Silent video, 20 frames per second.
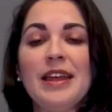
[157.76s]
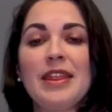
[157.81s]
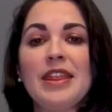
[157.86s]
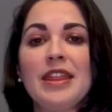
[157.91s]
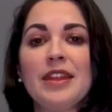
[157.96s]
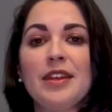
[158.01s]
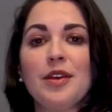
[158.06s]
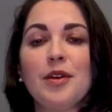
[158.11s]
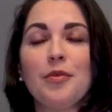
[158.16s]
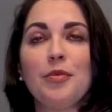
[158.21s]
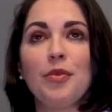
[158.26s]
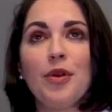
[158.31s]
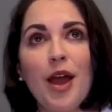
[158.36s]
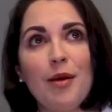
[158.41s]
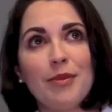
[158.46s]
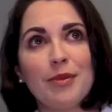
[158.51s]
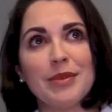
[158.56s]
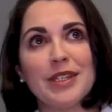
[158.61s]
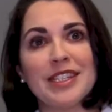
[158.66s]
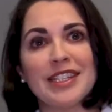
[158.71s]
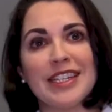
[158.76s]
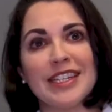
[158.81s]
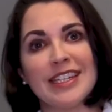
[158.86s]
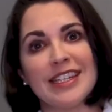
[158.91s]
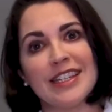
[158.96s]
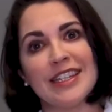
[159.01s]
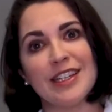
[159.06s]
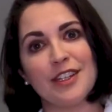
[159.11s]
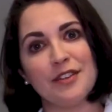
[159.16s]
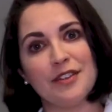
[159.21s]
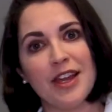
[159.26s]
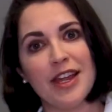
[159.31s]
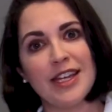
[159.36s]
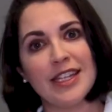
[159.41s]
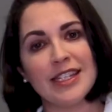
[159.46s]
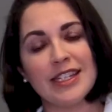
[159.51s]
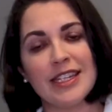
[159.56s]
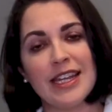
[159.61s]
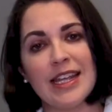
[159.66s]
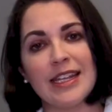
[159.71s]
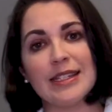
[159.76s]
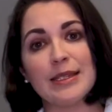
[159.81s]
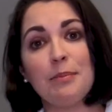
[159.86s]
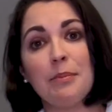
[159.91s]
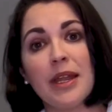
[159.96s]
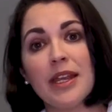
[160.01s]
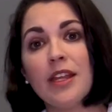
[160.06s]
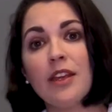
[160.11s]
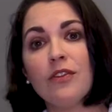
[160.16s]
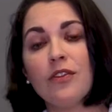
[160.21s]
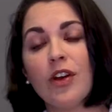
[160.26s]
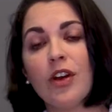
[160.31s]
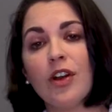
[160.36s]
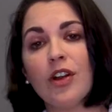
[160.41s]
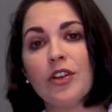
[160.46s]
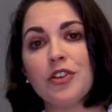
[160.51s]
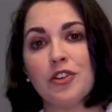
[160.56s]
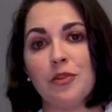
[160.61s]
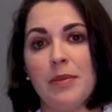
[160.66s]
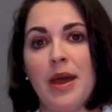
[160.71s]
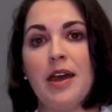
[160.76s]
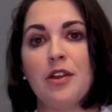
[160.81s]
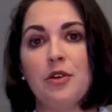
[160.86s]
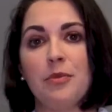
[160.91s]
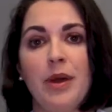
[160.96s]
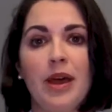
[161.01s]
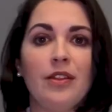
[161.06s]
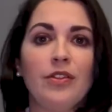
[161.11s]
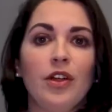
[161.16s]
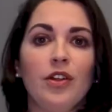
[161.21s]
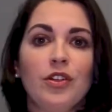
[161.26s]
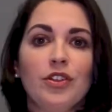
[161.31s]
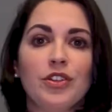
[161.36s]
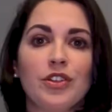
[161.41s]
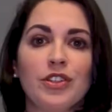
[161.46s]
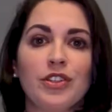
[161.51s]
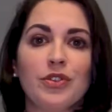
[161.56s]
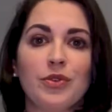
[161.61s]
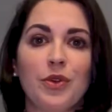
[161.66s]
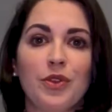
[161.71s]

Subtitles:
The problem is that in the United States, many of our dermatopathologists,